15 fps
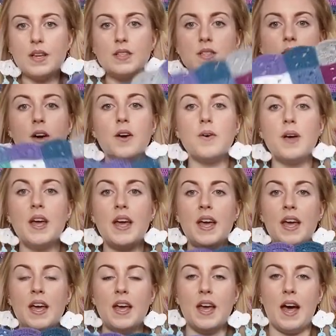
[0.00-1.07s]
So
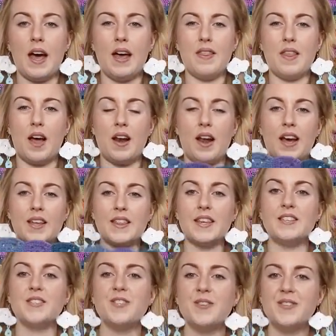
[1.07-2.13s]
I like
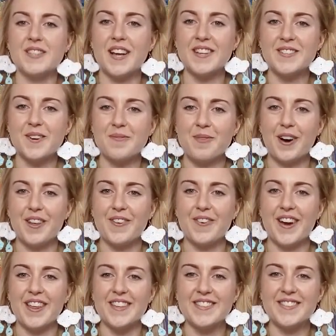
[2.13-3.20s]
this new setup by the
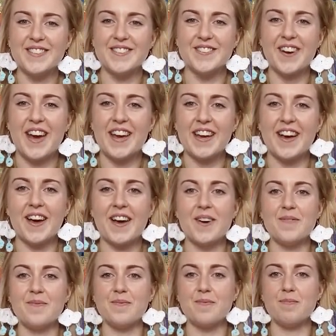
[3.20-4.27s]
way, this is great.
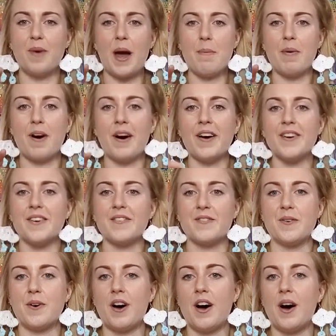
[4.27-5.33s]
Um, my partner
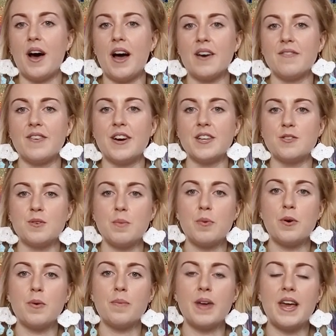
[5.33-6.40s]
for our anniversary
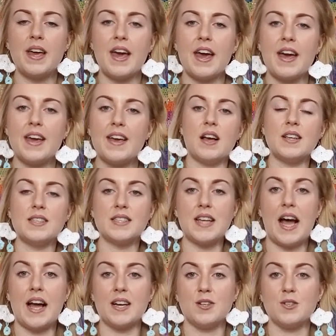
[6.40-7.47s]
bought me a, a
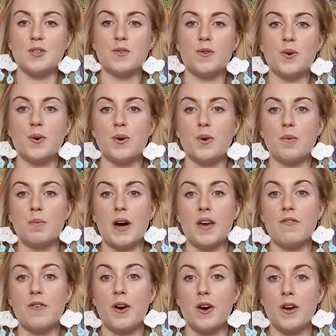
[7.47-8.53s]
stand for my
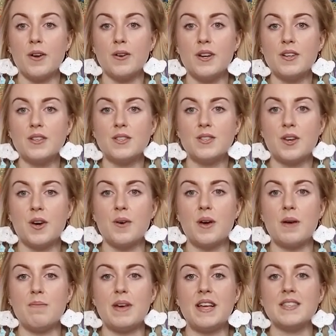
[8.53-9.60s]
phone so
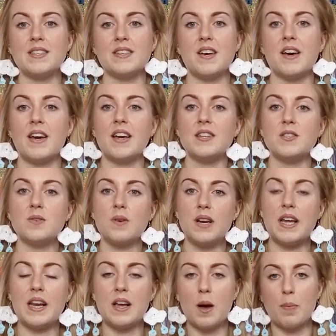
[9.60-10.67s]
it means that it's not
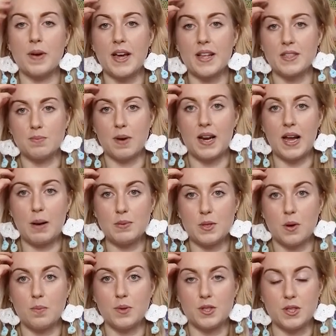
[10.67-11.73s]
leaning up against my
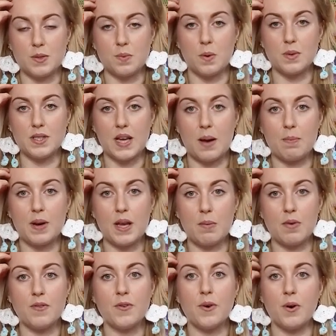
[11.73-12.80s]
laptop which is what was happening
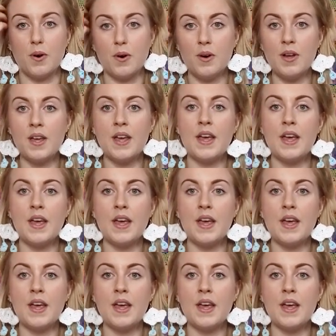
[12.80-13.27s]
before.